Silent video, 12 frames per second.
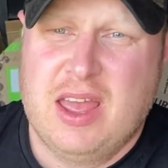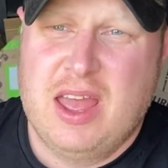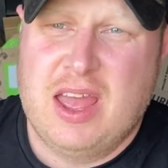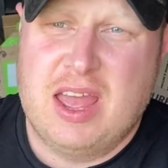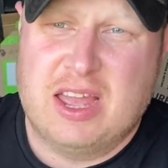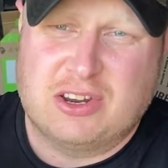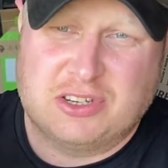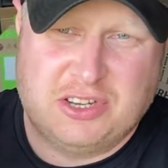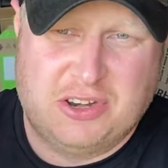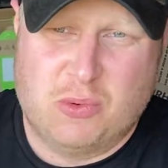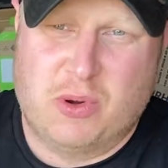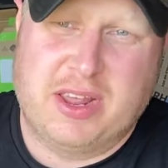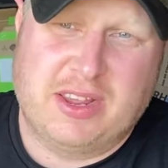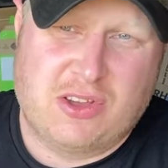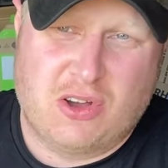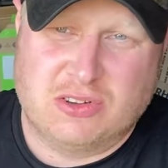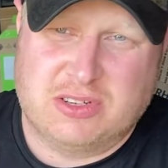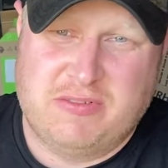because you don't want it
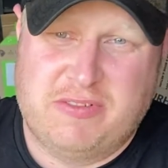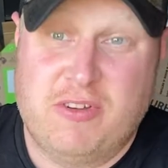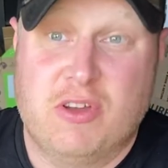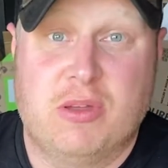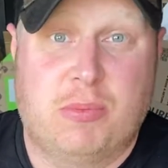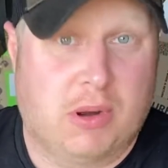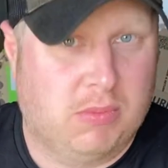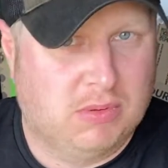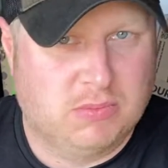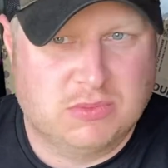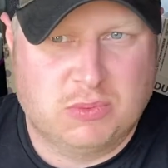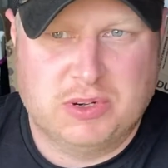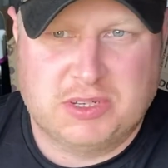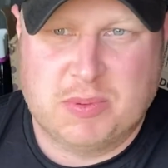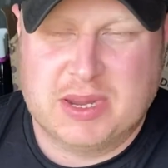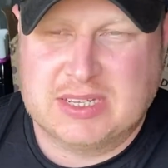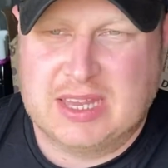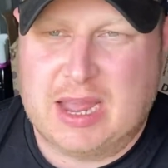causing further problems, which
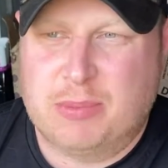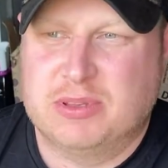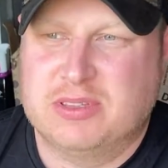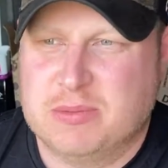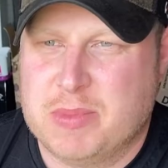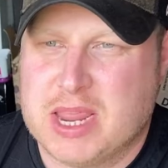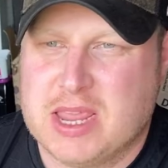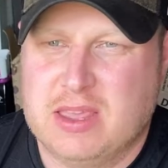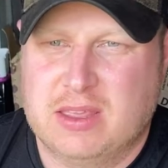basically happened to me.